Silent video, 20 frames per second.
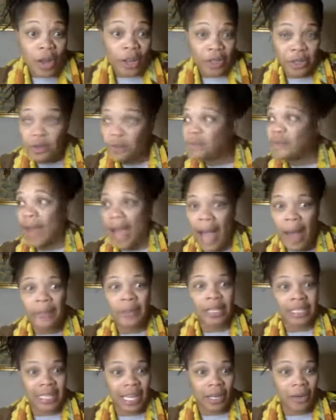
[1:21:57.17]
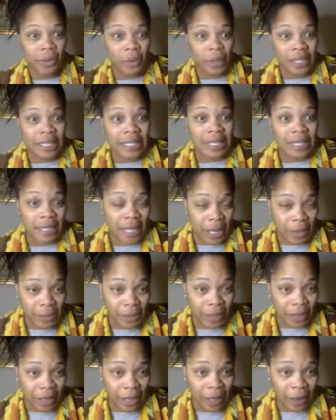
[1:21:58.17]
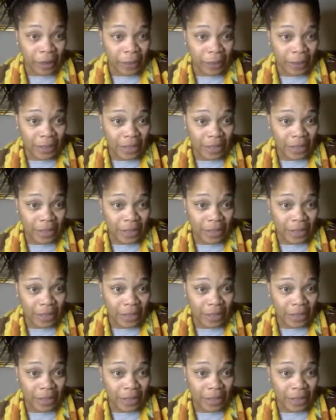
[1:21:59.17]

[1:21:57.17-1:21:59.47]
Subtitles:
don't want to sleep with him?